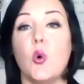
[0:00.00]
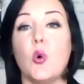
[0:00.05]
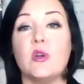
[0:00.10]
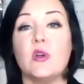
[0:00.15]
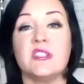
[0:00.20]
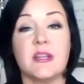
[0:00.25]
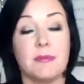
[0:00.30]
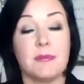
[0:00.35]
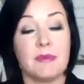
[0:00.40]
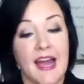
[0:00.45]
or
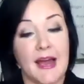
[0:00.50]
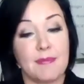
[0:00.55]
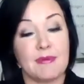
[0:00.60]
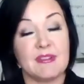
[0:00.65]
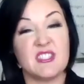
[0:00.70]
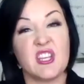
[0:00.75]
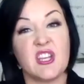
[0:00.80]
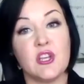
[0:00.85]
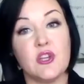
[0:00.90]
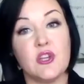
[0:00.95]
something
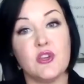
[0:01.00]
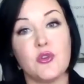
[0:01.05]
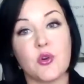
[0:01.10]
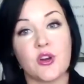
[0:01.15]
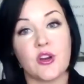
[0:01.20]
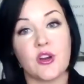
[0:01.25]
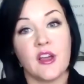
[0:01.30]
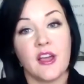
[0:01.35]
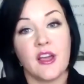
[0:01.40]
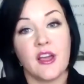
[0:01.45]
happens in
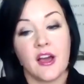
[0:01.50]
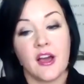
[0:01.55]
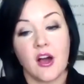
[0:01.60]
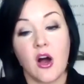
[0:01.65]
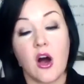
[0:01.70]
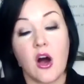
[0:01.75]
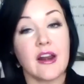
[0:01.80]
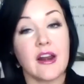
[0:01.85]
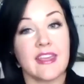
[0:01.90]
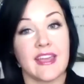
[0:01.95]
your
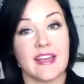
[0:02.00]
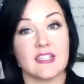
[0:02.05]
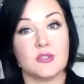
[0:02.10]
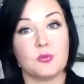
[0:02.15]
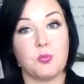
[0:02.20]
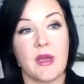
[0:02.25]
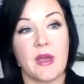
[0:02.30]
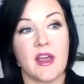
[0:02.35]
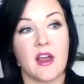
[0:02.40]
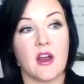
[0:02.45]

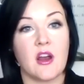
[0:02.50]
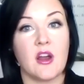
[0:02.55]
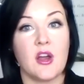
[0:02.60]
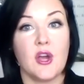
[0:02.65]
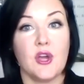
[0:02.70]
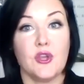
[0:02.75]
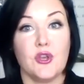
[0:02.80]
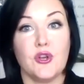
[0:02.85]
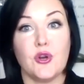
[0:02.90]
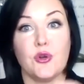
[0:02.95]
audience where,
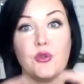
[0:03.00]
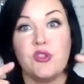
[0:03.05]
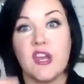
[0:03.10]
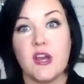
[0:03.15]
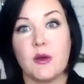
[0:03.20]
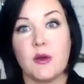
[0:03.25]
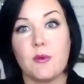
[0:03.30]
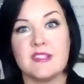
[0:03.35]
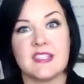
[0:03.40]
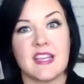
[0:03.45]
you know,
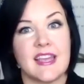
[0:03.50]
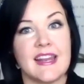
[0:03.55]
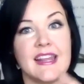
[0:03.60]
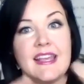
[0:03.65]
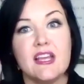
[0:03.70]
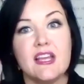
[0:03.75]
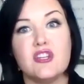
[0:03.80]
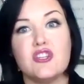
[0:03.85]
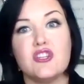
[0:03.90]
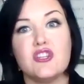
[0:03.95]
there was an
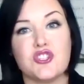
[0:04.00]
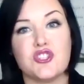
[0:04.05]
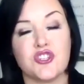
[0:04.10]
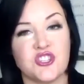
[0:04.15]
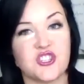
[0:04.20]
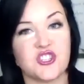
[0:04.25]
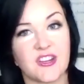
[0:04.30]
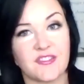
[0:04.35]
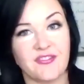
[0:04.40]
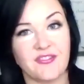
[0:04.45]

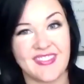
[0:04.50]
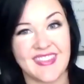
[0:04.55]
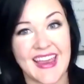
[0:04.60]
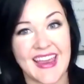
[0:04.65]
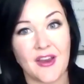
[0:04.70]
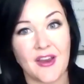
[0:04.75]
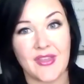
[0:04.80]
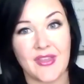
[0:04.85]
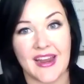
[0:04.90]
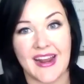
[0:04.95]
industry shift
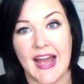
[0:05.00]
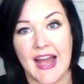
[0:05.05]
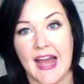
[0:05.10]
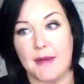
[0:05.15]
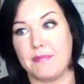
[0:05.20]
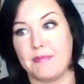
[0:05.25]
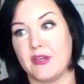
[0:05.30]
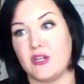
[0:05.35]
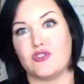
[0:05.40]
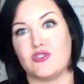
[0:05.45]
there that
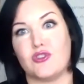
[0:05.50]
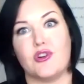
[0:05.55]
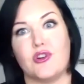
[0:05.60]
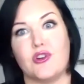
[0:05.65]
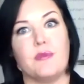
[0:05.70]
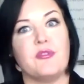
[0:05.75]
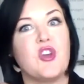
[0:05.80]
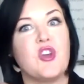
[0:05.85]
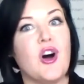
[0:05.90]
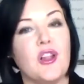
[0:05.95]
happens, or
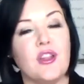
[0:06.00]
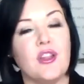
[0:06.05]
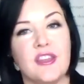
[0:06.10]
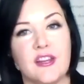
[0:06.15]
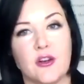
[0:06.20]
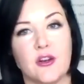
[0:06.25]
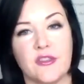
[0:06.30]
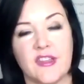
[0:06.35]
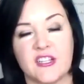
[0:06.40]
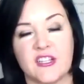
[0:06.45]
a thought
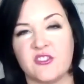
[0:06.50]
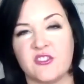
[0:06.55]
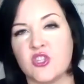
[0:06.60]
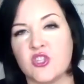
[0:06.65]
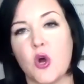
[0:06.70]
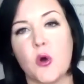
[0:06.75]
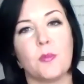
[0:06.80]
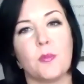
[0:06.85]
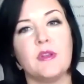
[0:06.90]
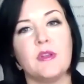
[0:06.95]
leader that
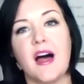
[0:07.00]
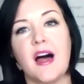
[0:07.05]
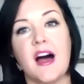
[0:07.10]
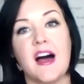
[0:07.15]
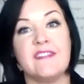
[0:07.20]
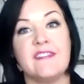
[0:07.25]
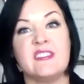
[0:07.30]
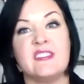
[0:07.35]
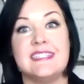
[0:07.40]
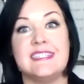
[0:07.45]
so
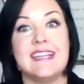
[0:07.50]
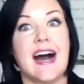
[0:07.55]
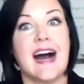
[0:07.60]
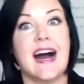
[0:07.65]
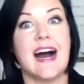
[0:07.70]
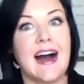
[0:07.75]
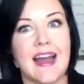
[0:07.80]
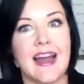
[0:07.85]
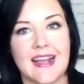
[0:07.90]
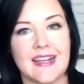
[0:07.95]
beloved
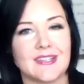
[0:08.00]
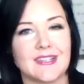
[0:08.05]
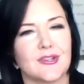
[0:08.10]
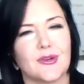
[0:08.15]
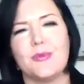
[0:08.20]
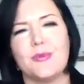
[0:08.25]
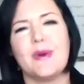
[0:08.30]
dies,